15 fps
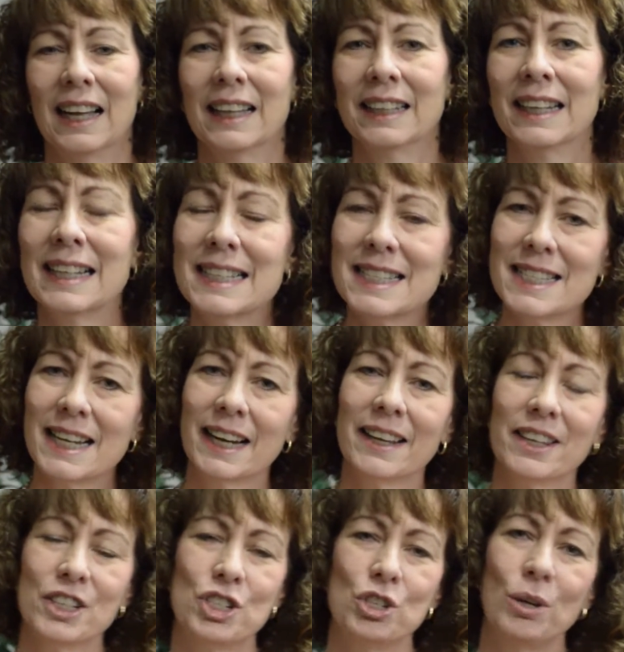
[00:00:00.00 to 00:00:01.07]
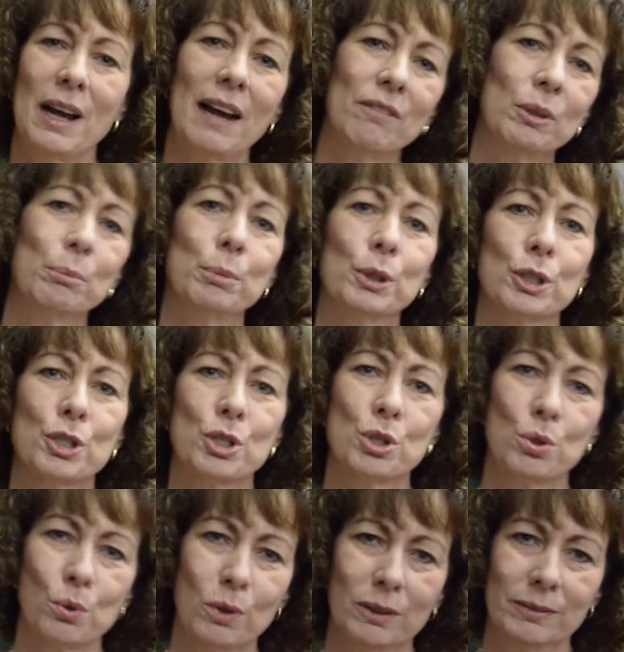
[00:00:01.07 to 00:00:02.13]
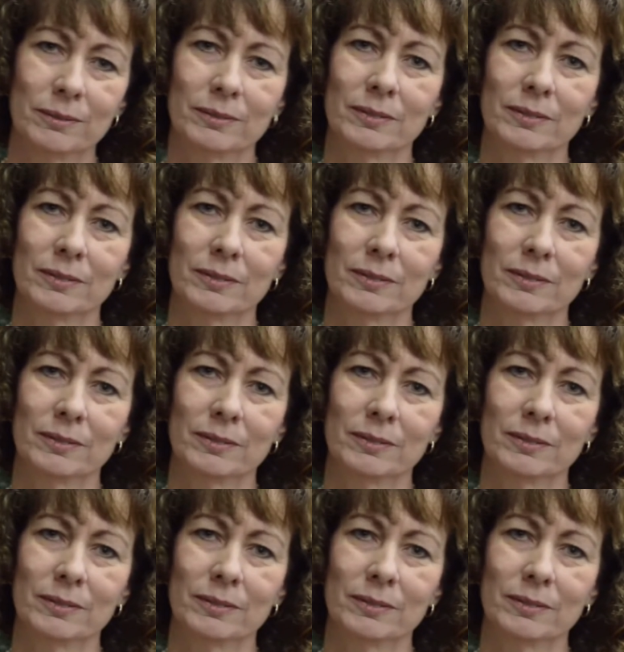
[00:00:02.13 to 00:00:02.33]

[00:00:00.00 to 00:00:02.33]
Let's say that you have a bookstore